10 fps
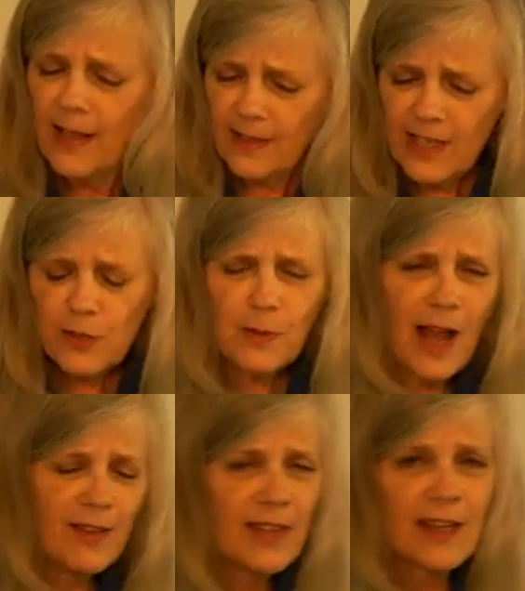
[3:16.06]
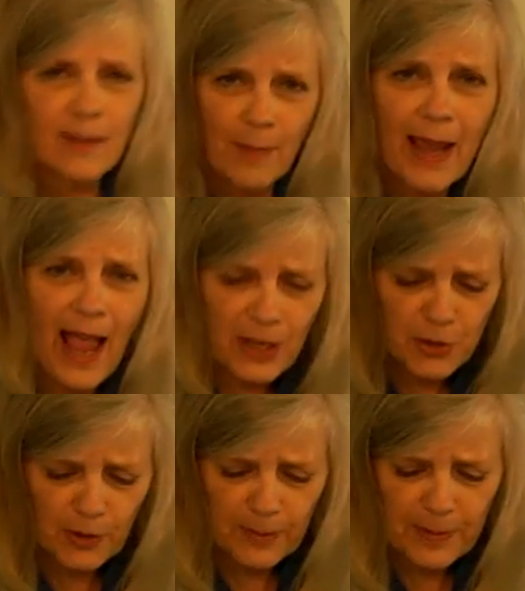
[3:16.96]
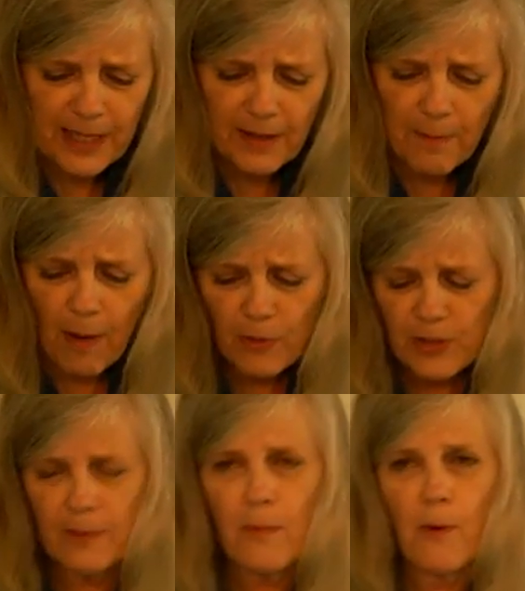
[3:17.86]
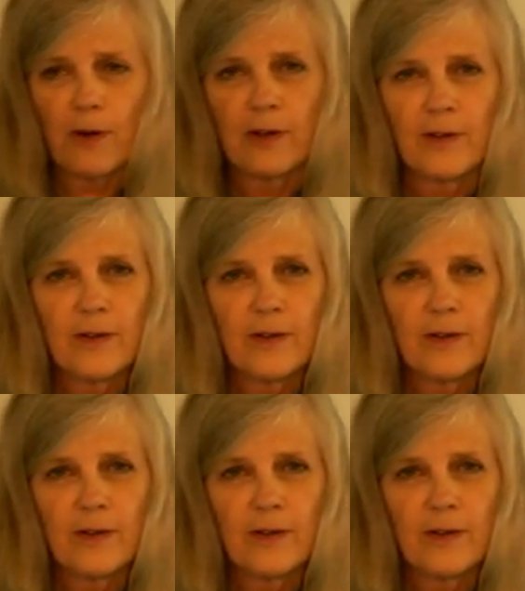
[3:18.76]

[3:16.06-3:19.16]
this one I think may actually be the most important.